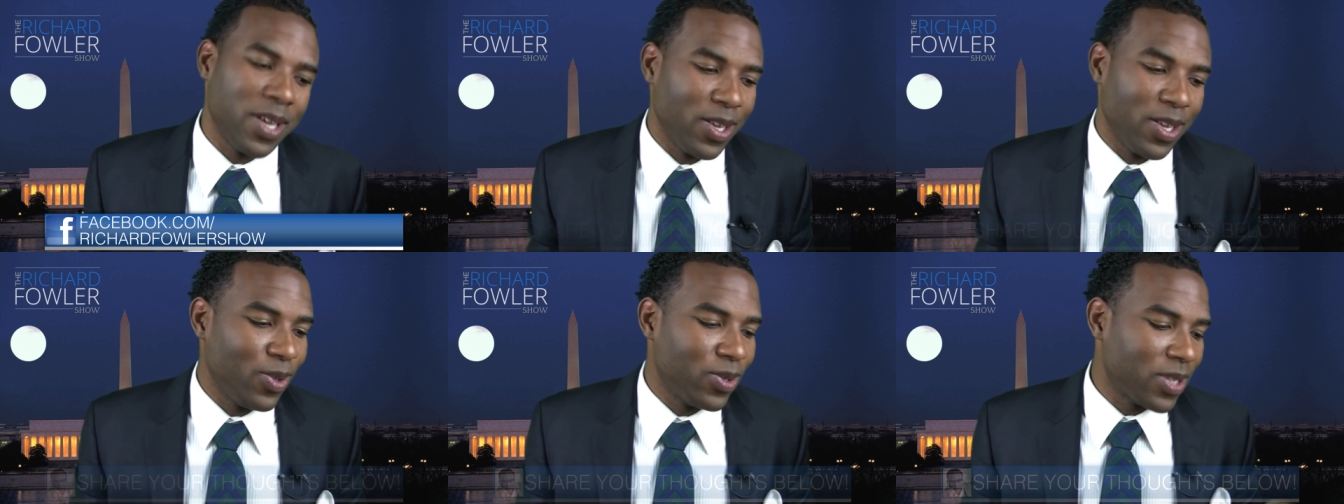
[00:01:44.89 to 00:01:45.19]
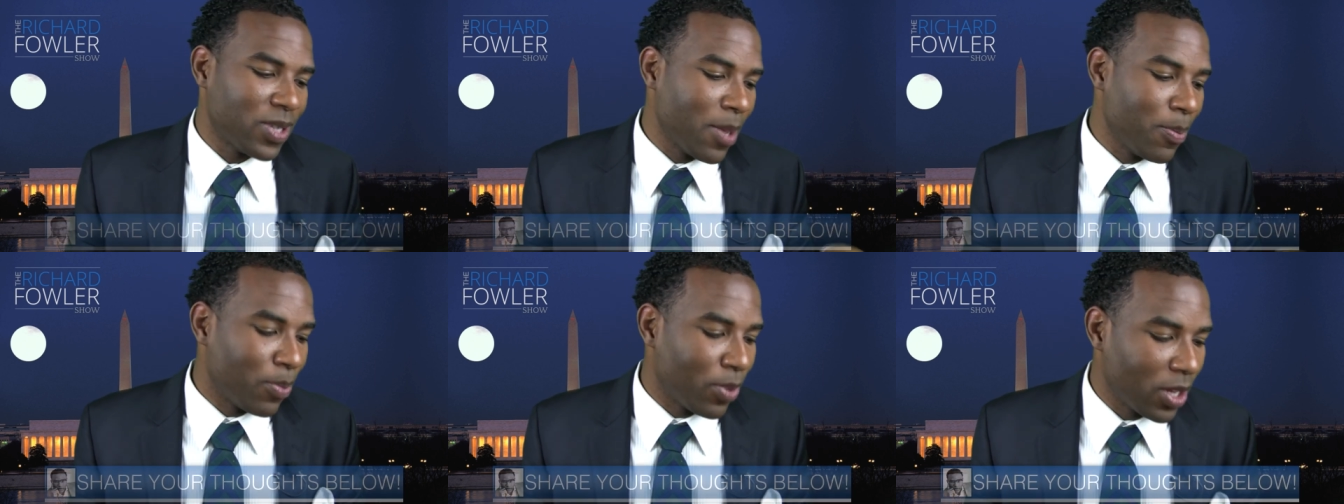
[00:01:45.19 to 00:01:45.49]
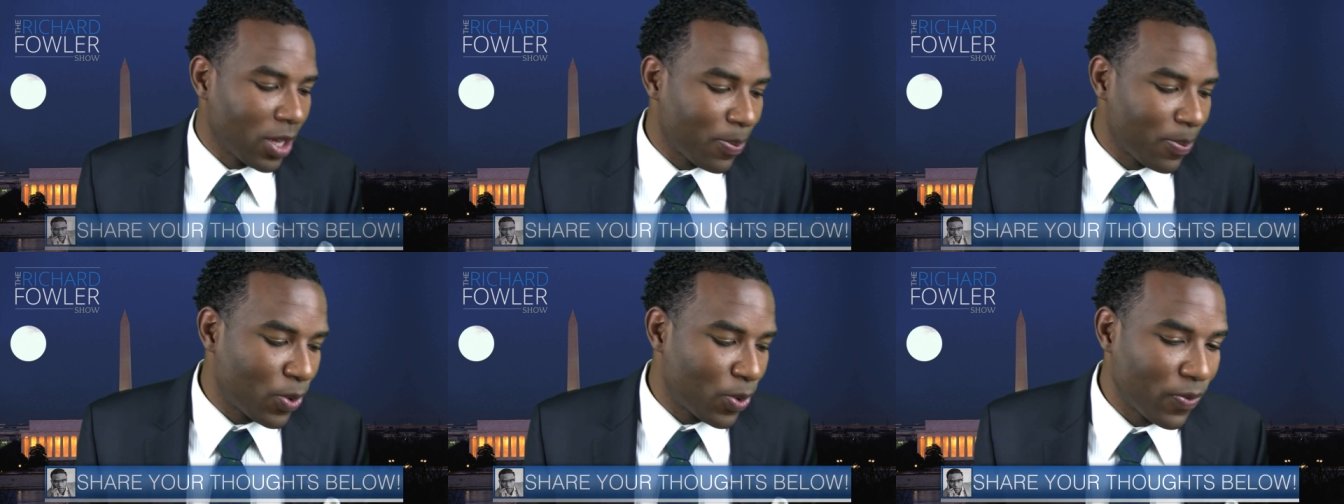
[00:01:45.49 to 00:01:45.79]
You say
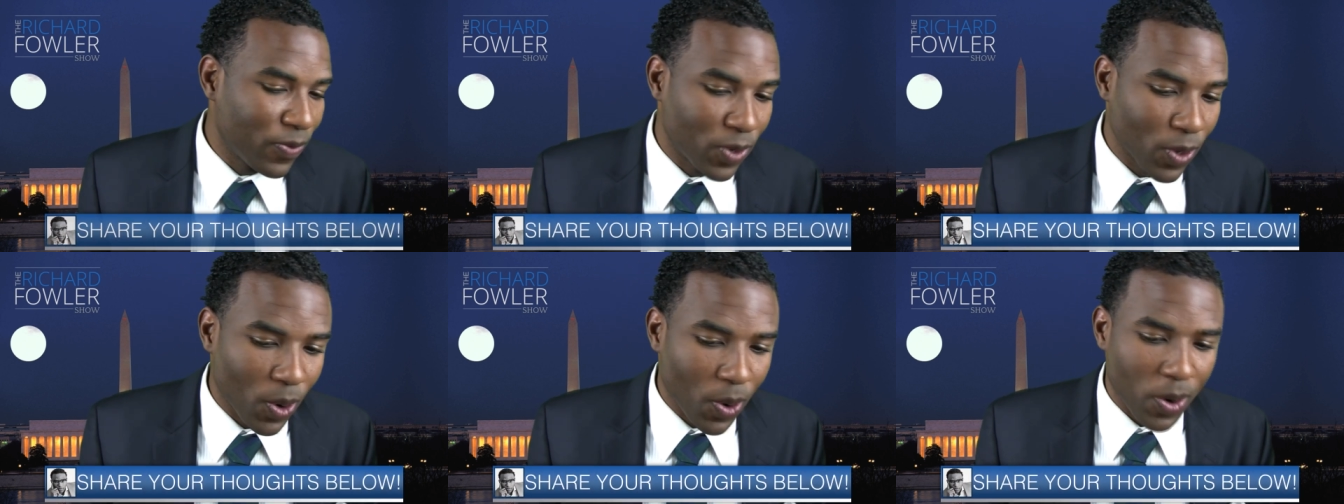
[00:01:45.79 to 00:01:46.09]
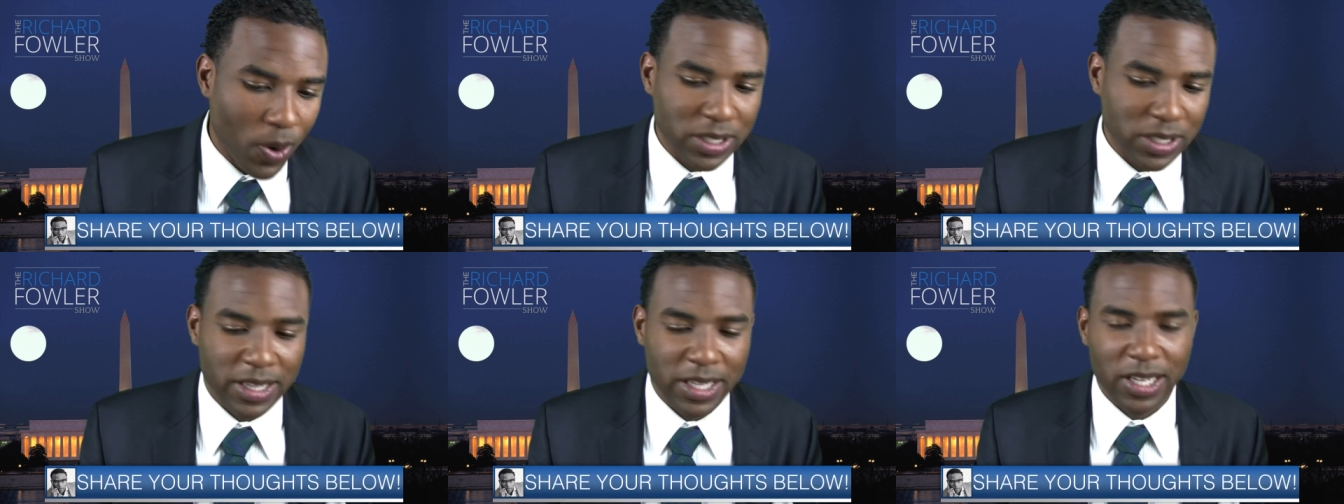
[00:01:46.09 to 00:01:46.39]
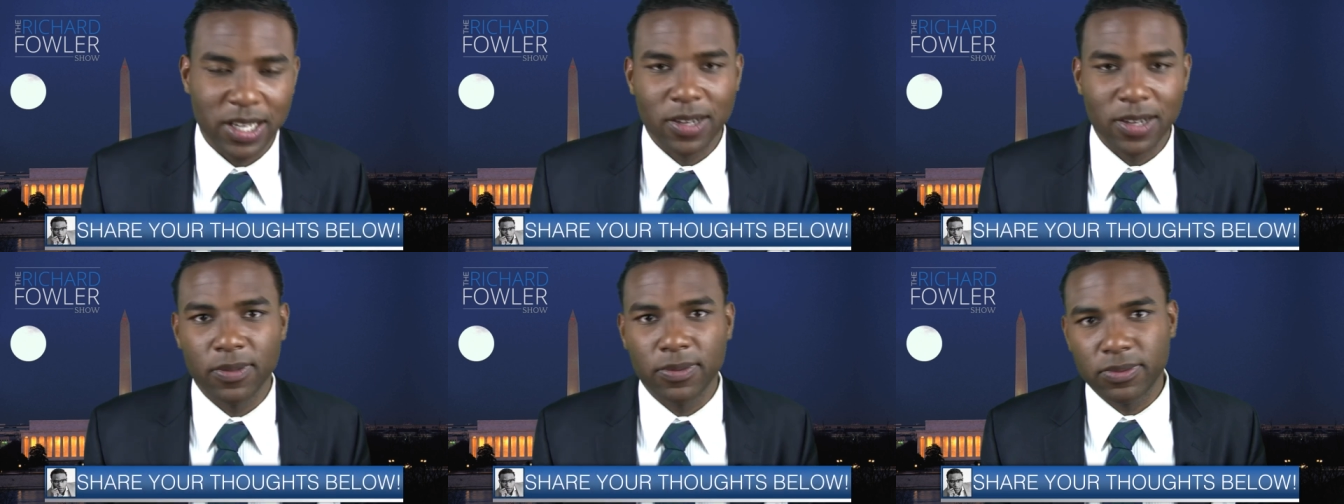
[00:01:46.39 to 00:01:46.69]
bulletproof doors, I
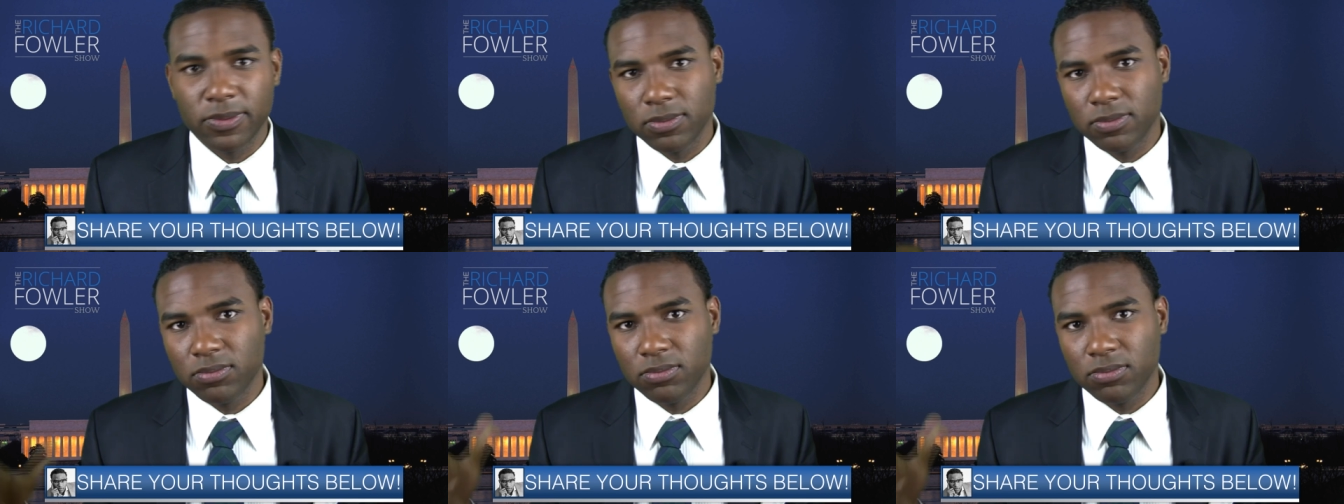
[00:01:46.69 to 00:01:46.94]
think of